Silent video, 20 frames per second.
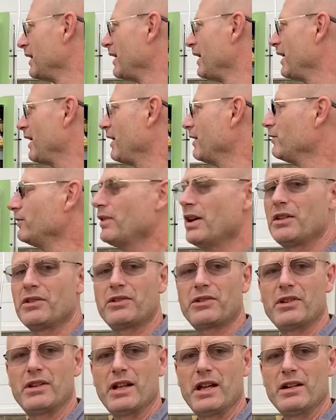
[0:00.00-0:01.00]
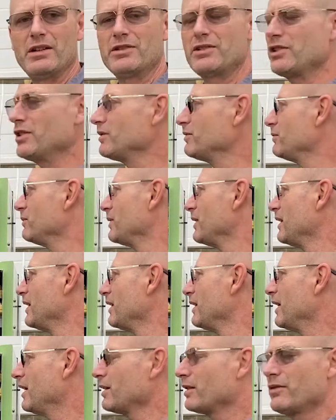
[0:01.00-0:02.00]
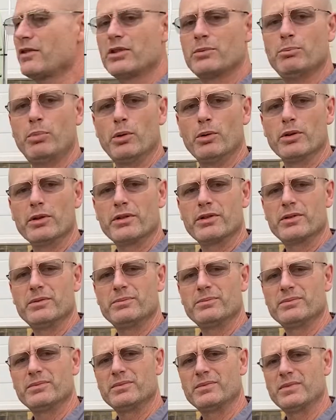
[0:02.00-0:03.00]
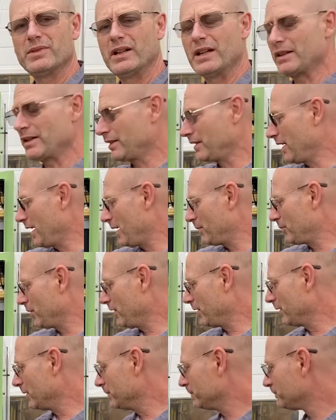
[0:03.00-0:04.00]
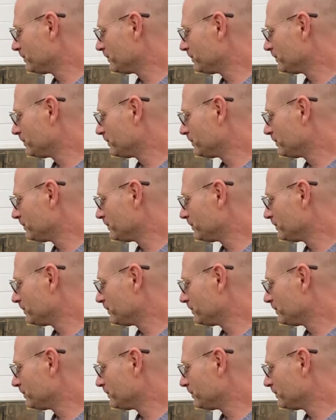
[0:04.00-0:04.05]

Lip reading: and vents the nitrogen out of this port on the top here.